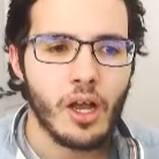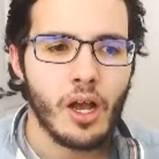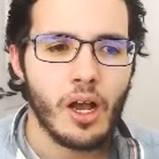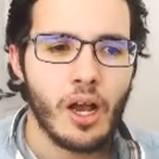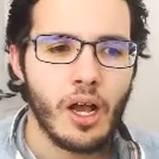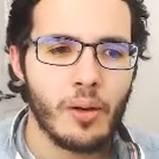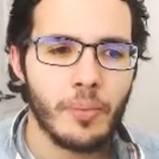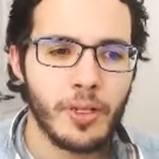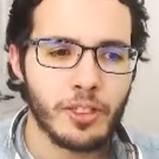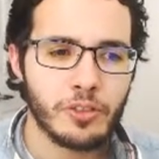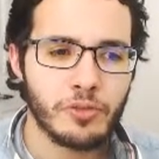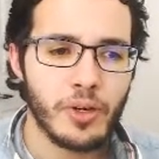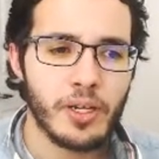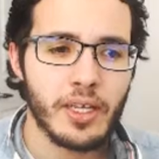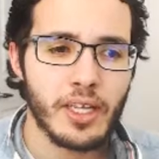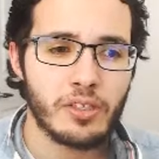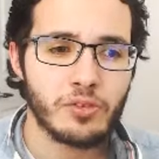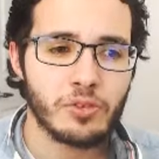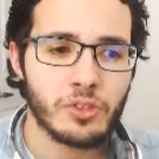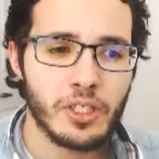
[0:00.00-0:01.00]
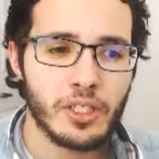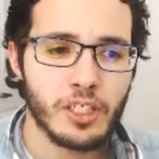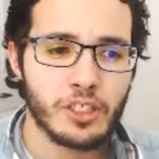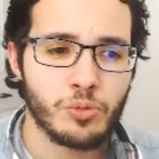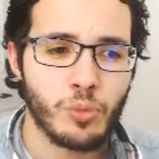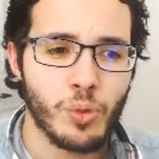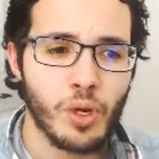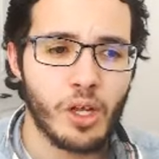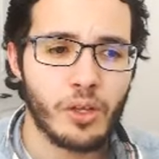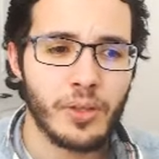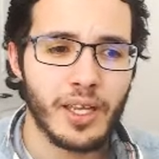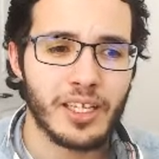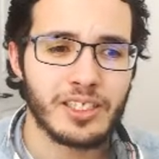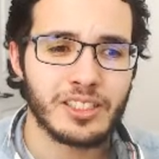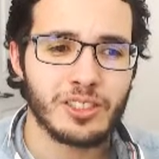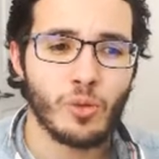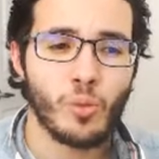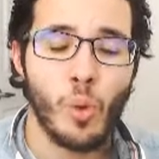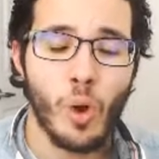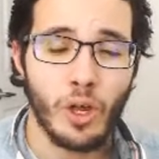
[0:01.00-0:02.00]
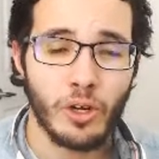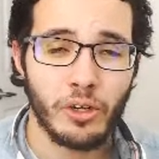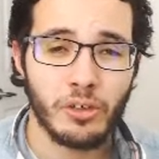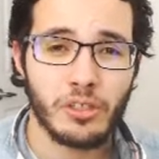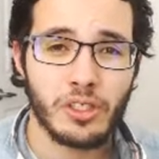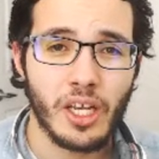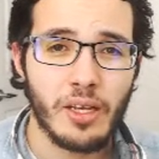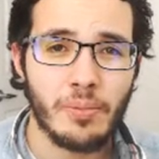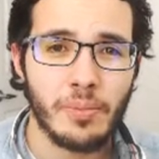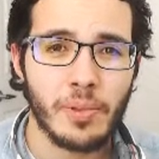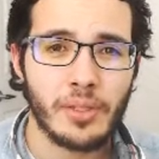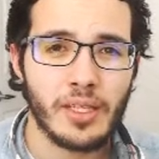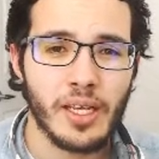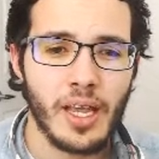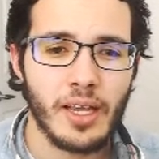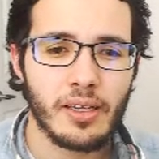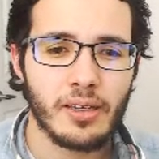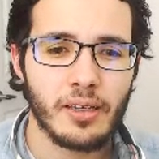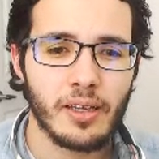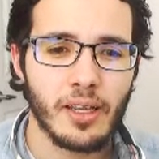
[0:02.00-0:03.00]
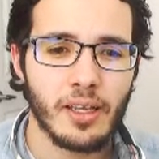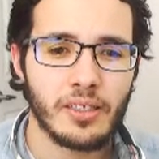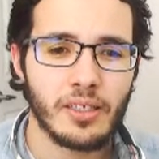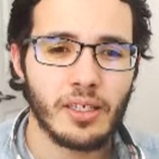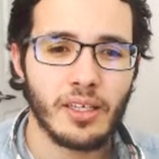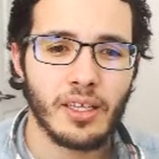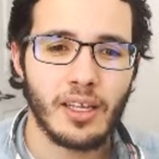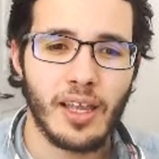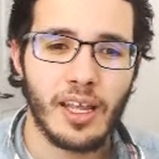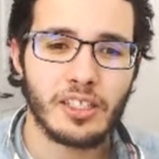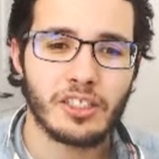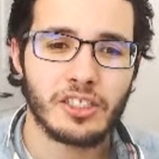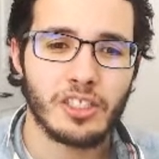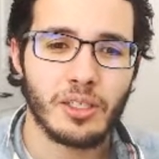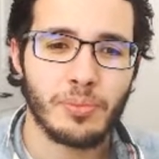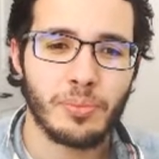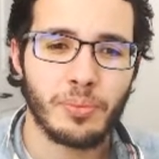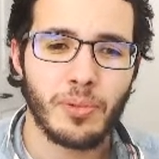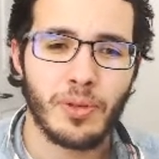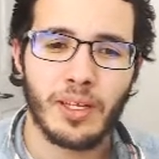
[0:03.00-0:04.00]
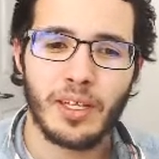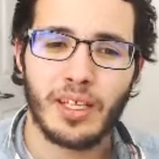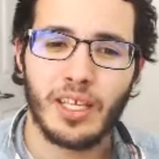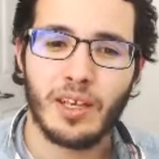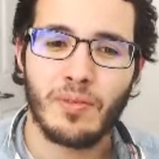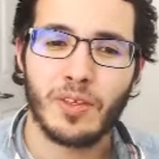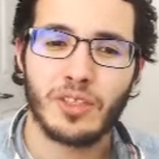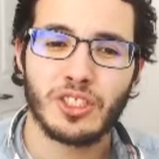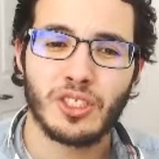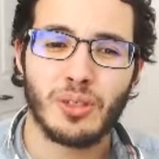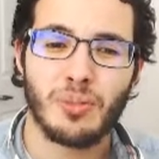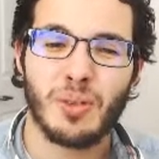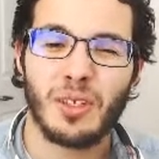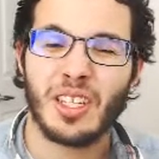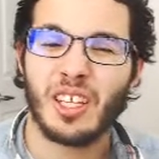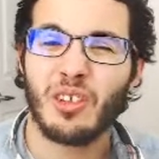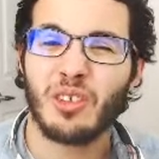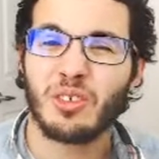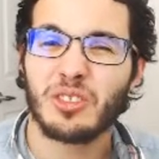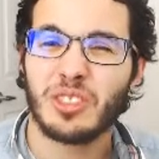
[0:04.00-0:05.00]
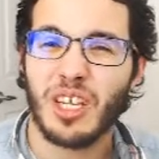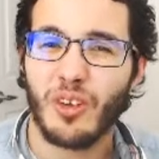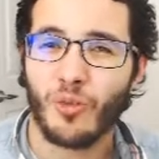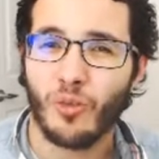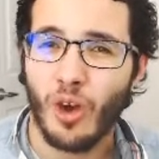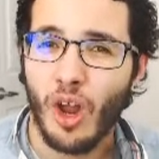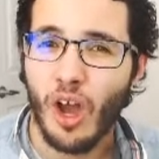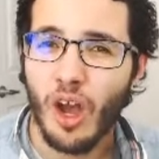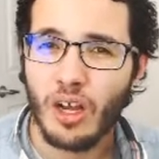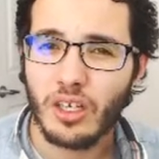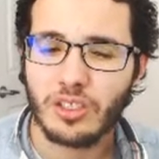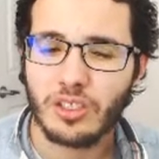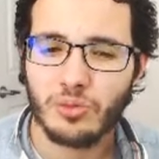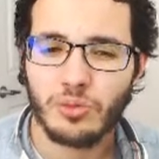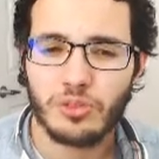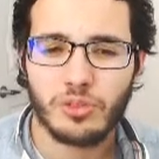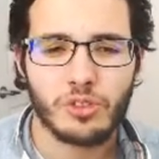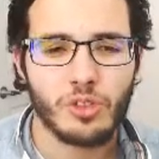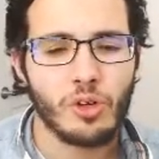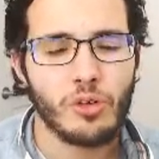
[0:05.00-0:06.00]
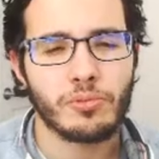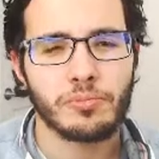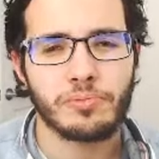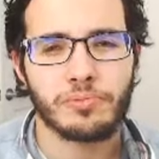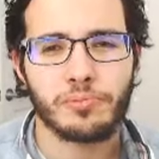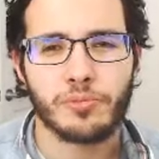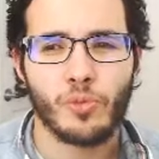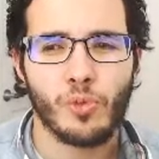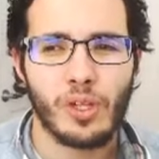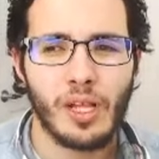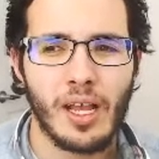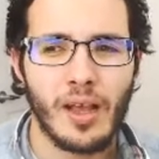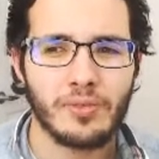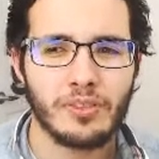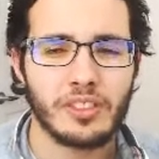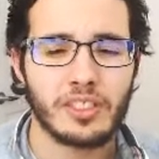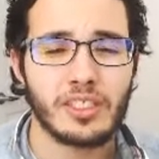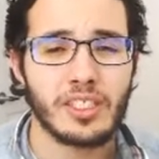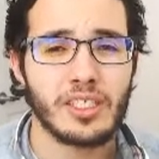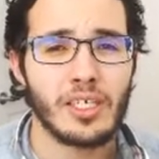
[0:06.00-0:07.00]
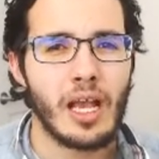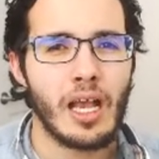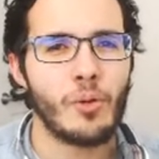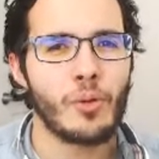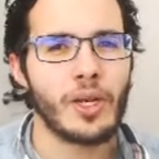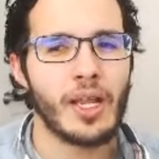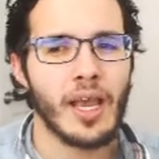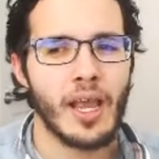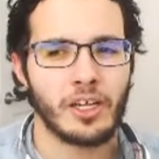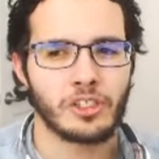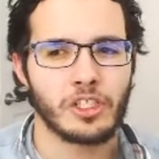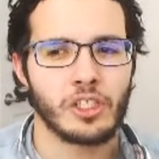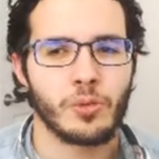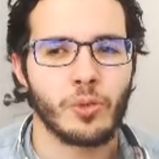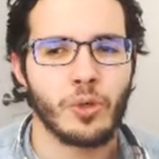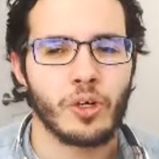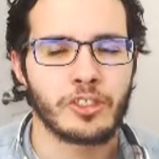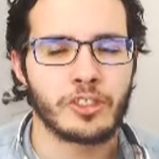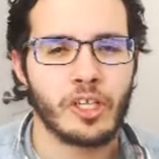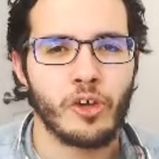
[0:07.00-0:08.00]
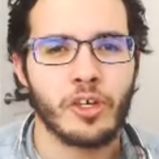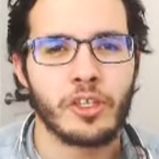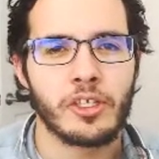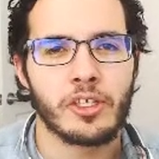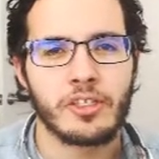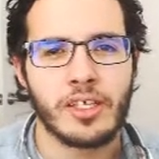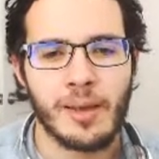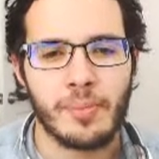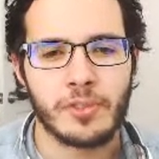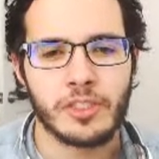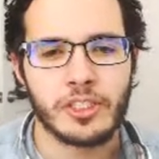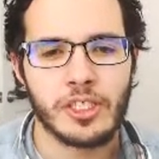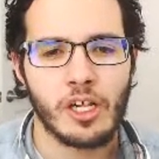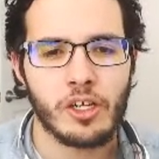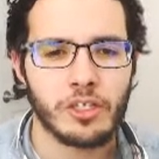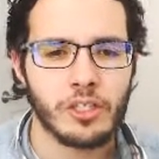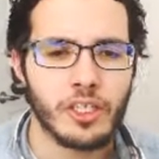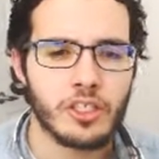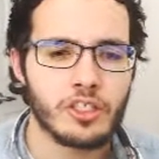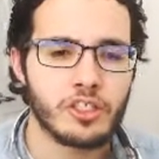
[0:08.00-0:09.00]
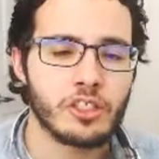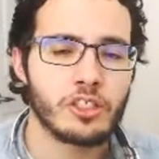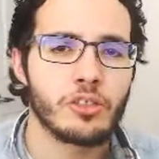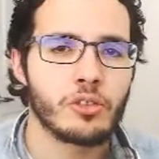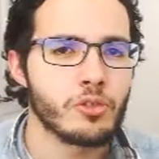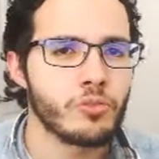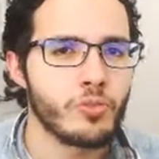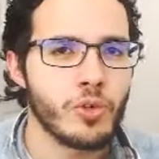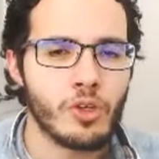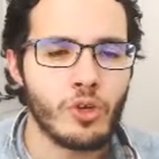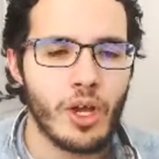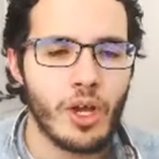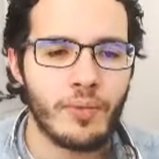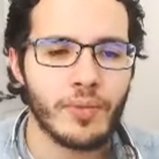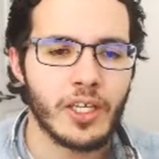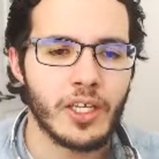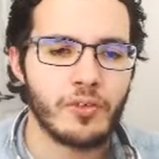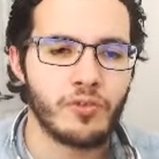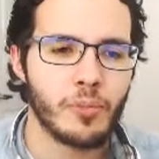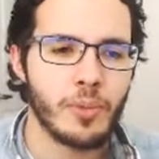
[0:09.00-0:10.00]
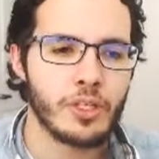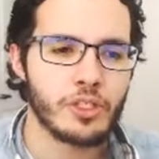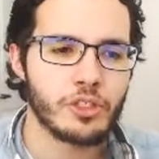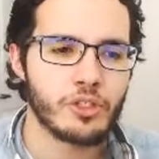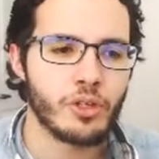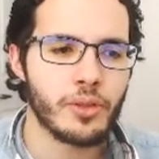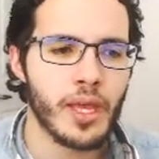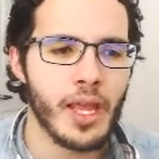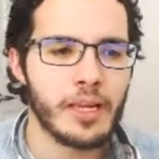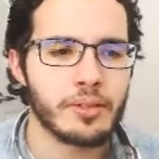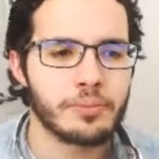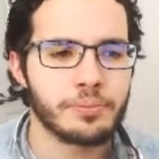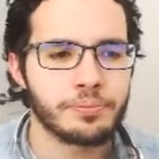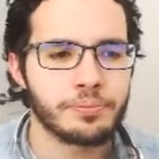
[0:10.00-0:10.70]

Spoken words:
It's very interesting as well that it's a water type attack and it ends up giving something that looks like rocks. So we'll have to see how it actually works out in the damage calculation. We don't have any information on that.